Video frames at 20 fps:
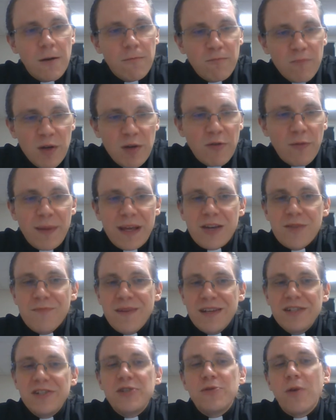We remain
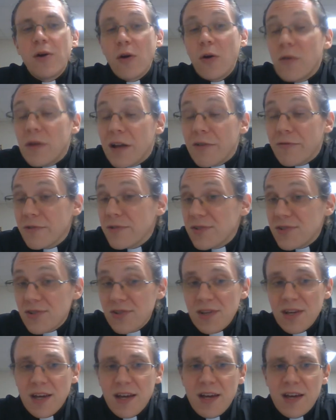committed to our own efforts
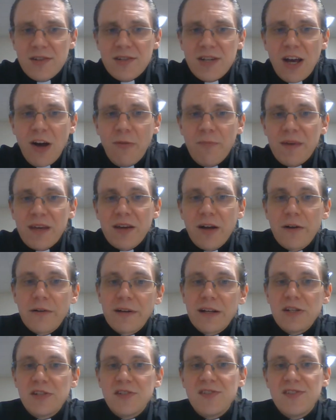to help make
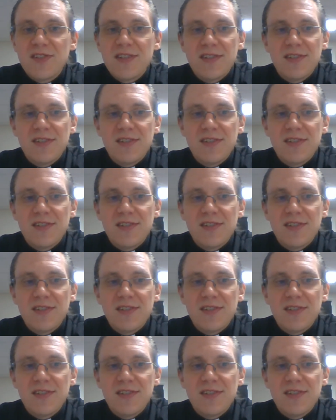congregations,